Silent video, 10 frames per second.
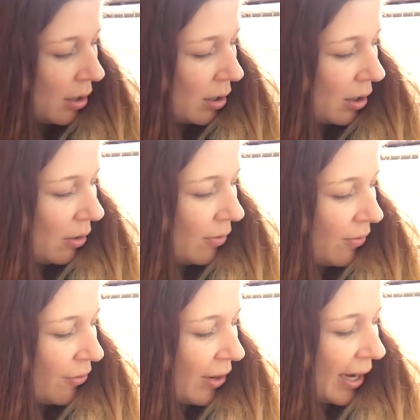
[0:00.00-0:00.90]

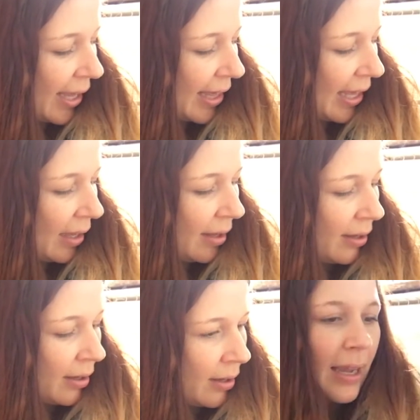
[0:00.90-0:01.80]
gluten-free, I think.
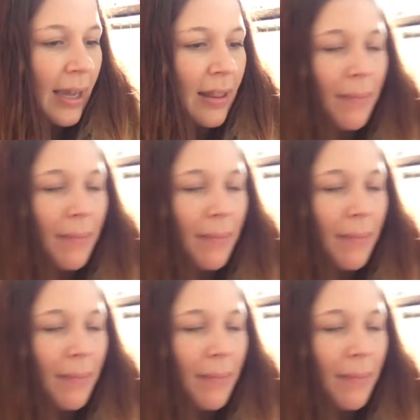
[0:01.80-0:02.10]
Yeah, and the